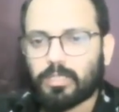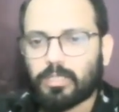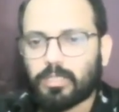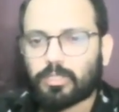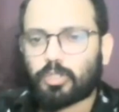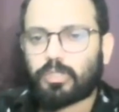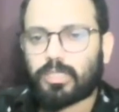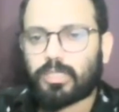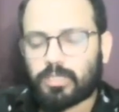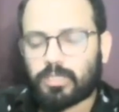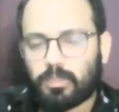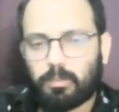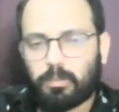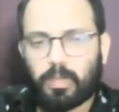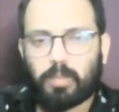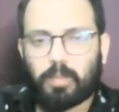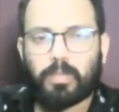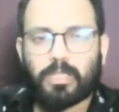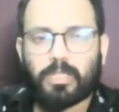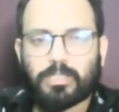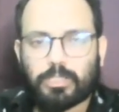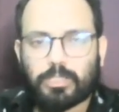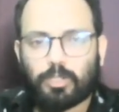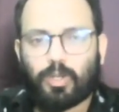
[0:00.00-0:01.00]
So just
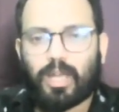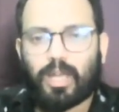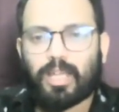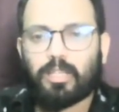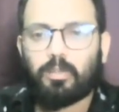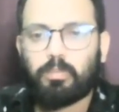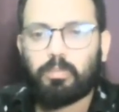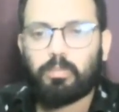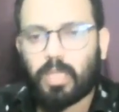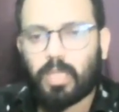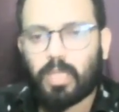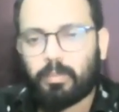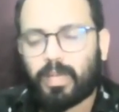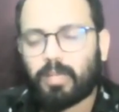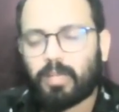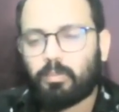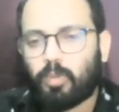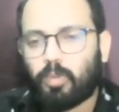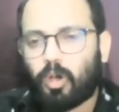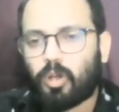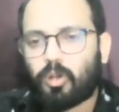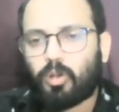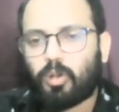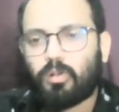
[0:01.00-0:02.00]
remember, so aluminum and
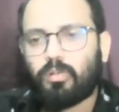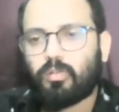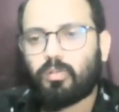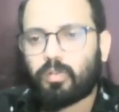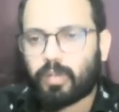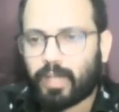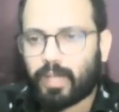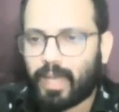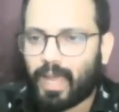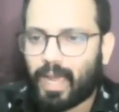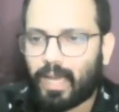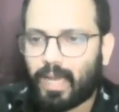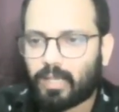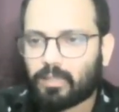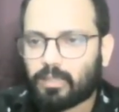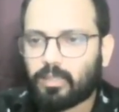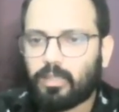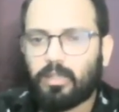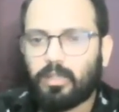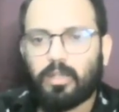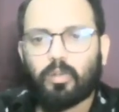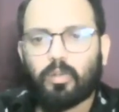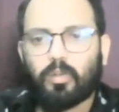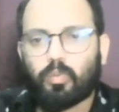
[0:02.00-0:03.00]
boron react
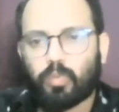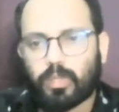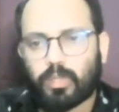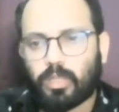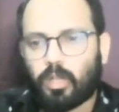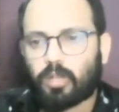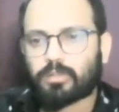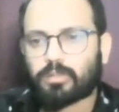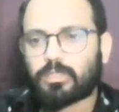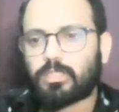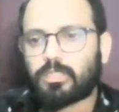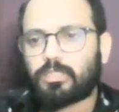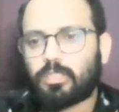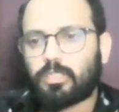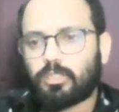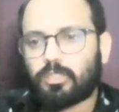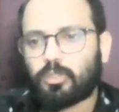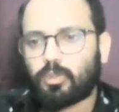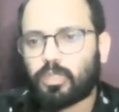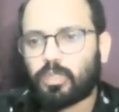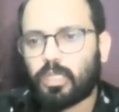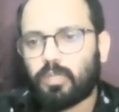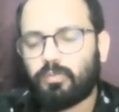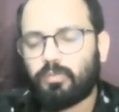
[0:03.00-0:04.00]
with oxygen
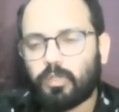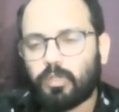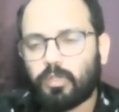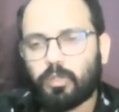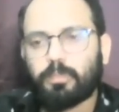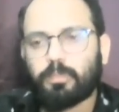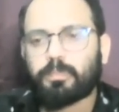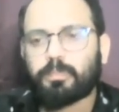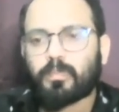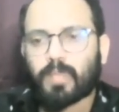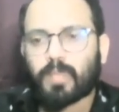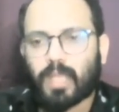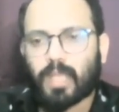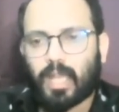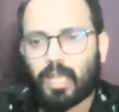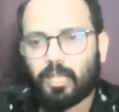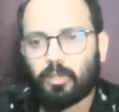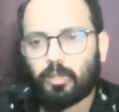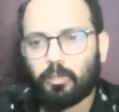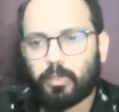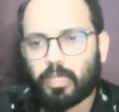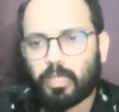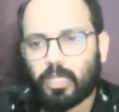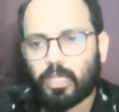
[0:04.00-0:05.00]
to give you
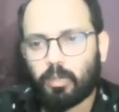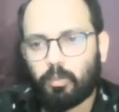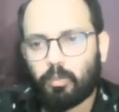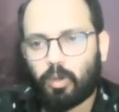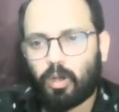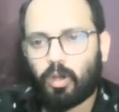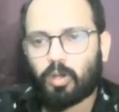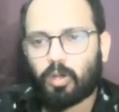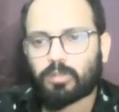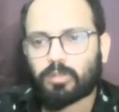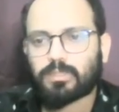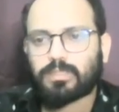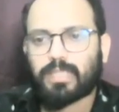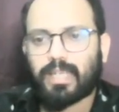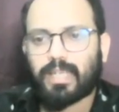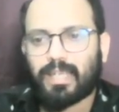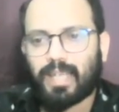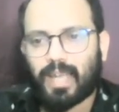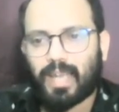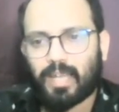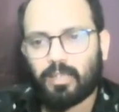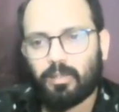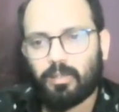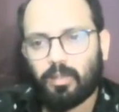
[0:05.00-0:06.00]
aluminum oxide
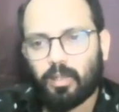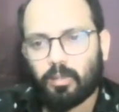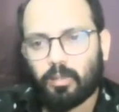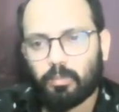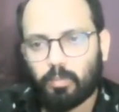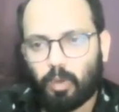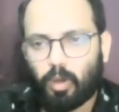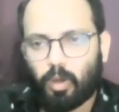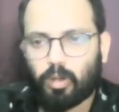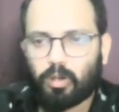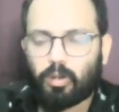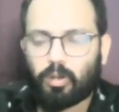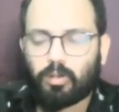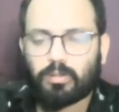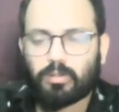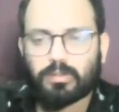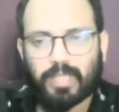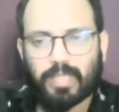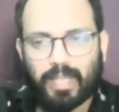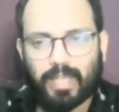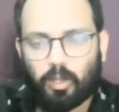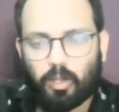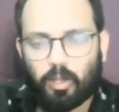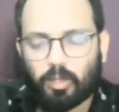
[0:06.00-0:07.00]
and boron
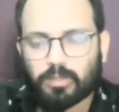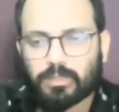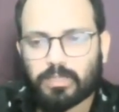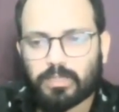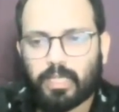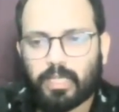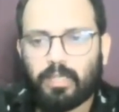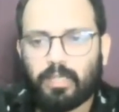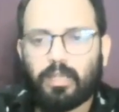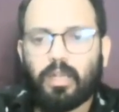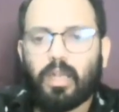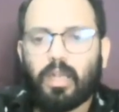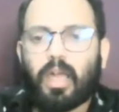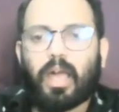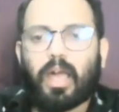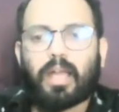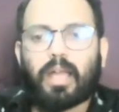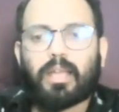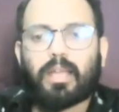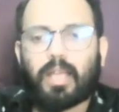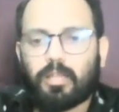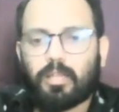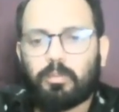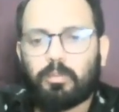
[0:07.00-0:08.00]
trioxide,
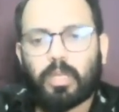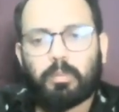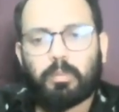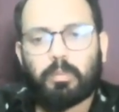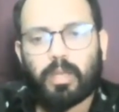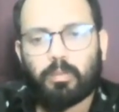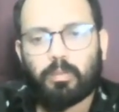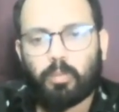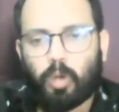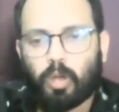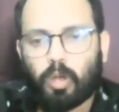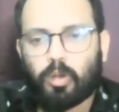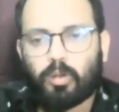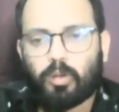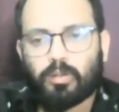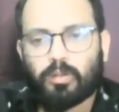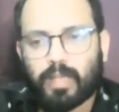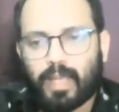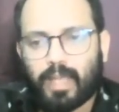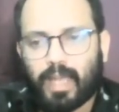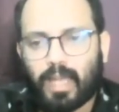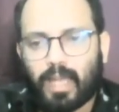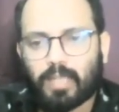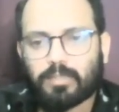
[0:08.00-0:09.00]
and aluminum and boron
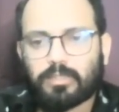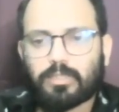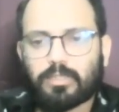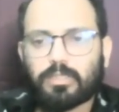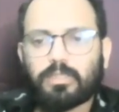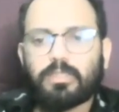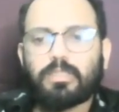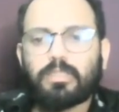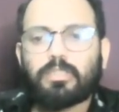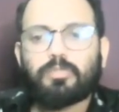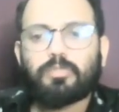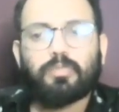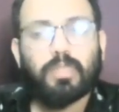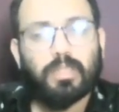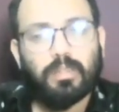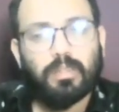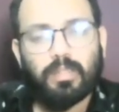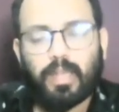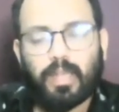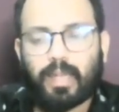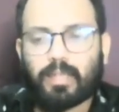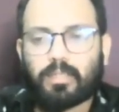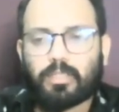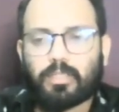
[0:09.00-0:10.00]
react with
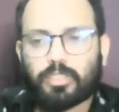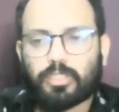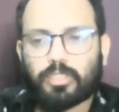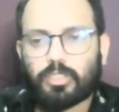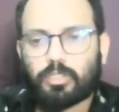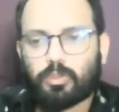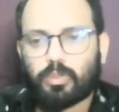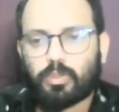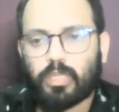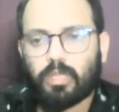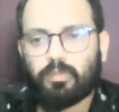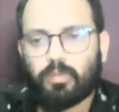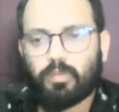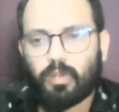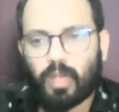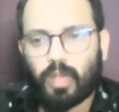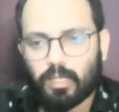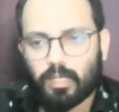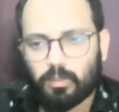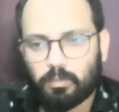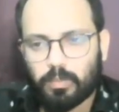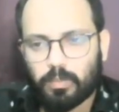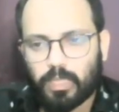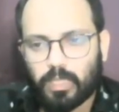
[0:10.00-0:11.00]
nitrogen to give you
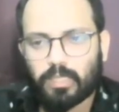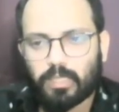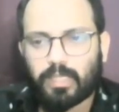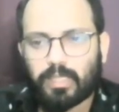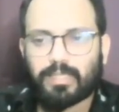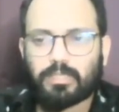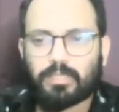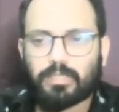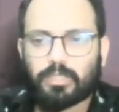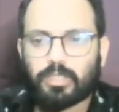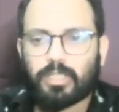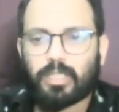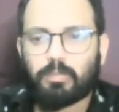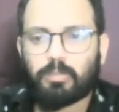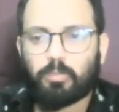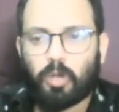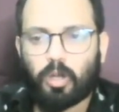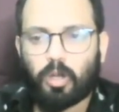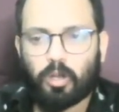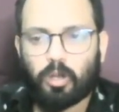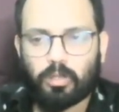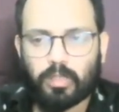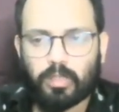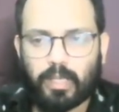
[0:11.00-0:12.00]
aluminum nitride and
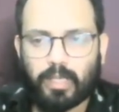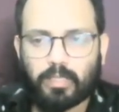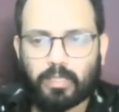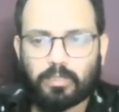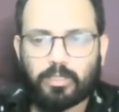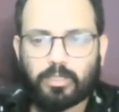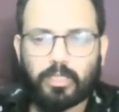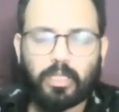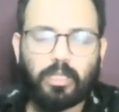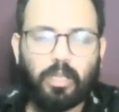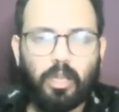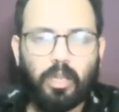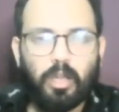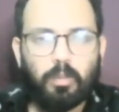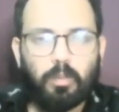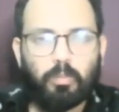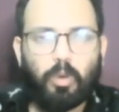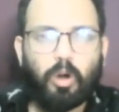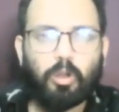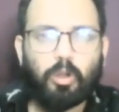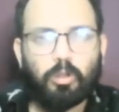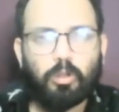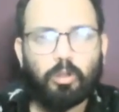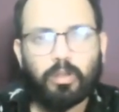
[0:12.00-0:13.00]
boron nitride.
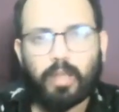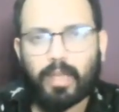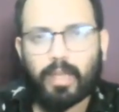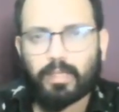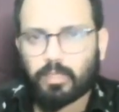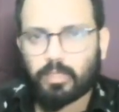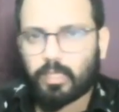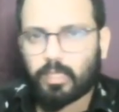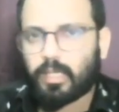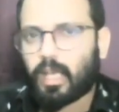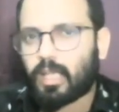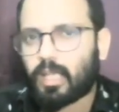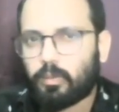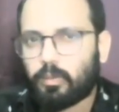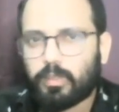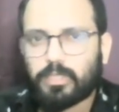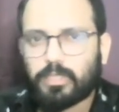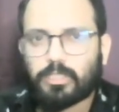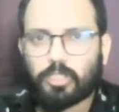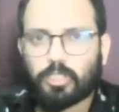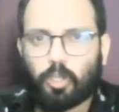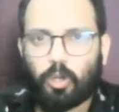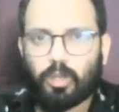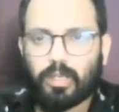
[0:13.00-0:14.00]
Boron nitride
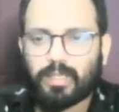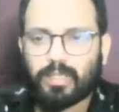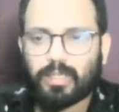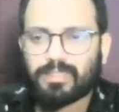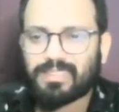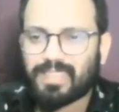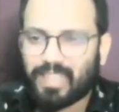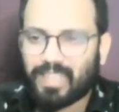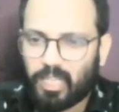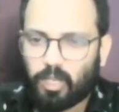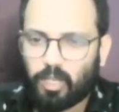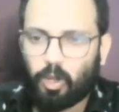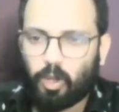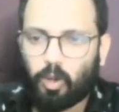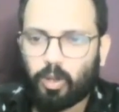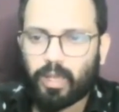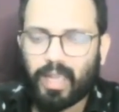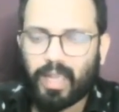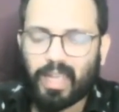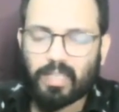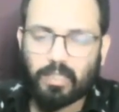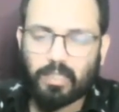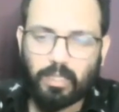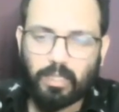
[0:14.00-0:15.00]
otherwise called as
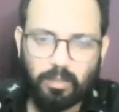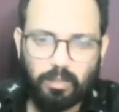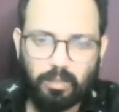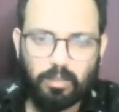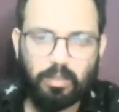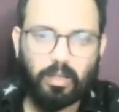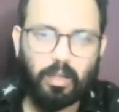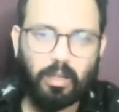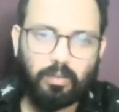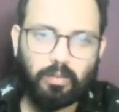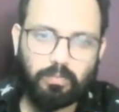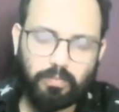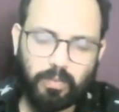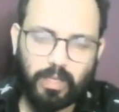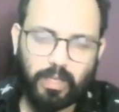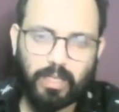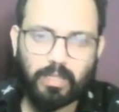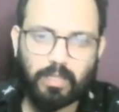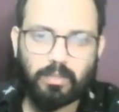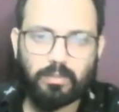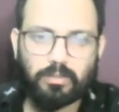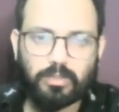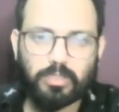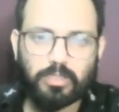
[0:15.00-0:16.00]
inorganic
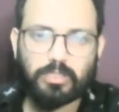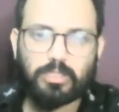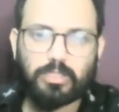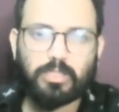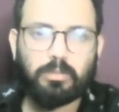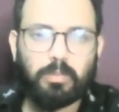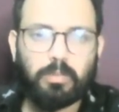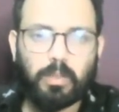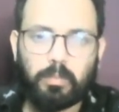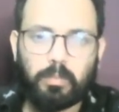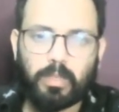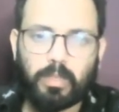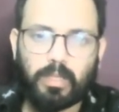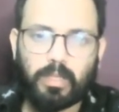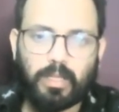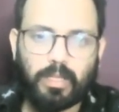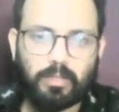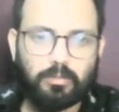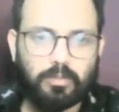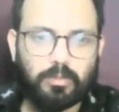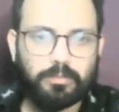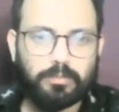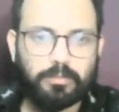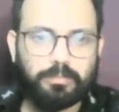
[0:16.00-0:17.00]
graphite. Just remember
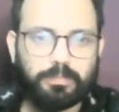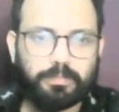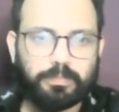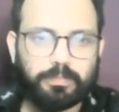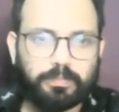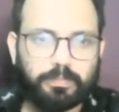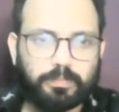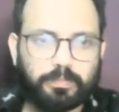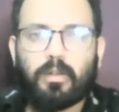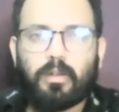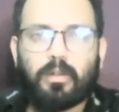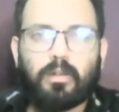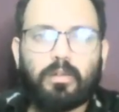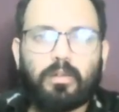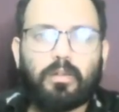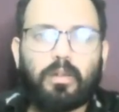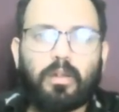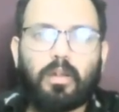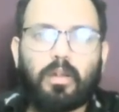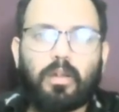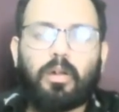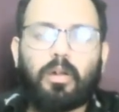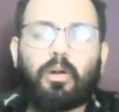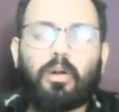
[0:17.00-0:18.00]
that one.
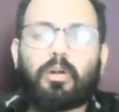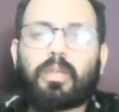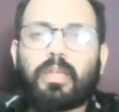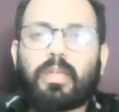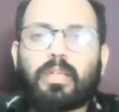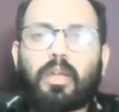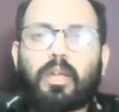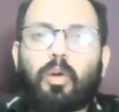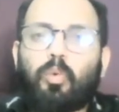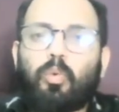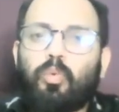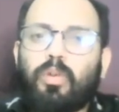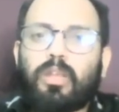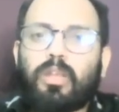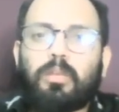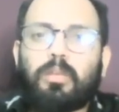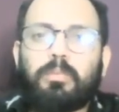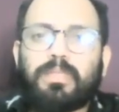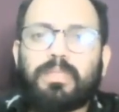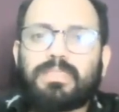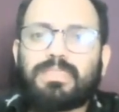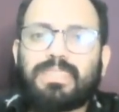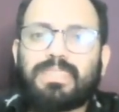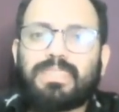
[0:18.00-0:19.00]
Okay, now we'll
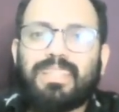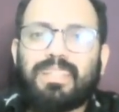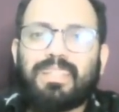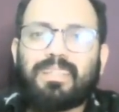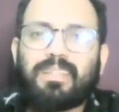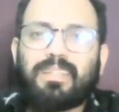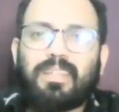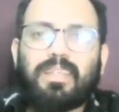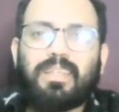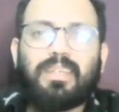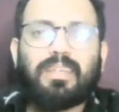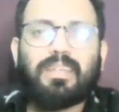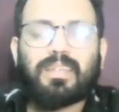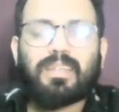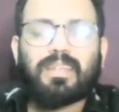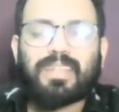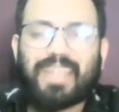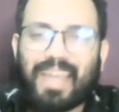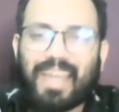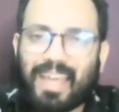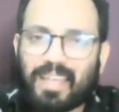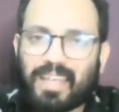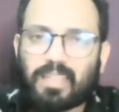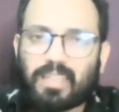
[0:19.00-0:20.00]
be seeing the
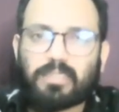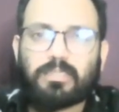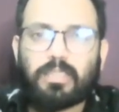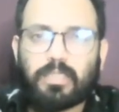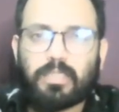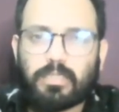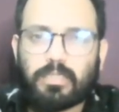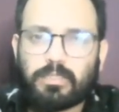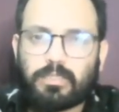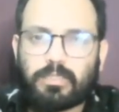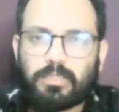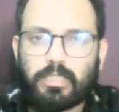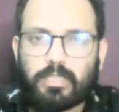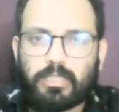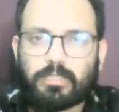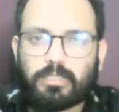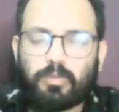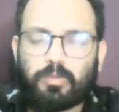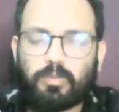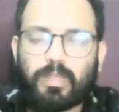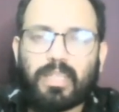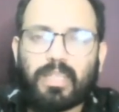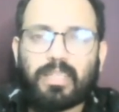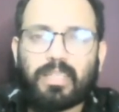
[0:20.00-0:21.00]
characteristics,
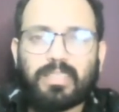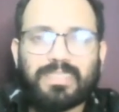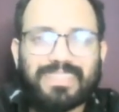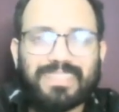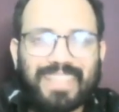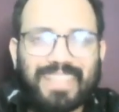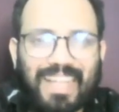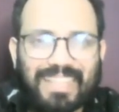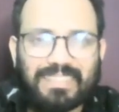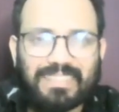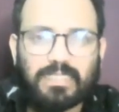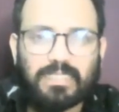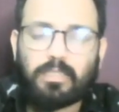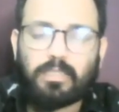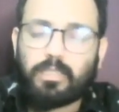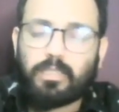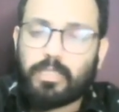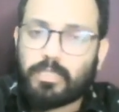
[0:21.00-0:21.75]
whether it is acid.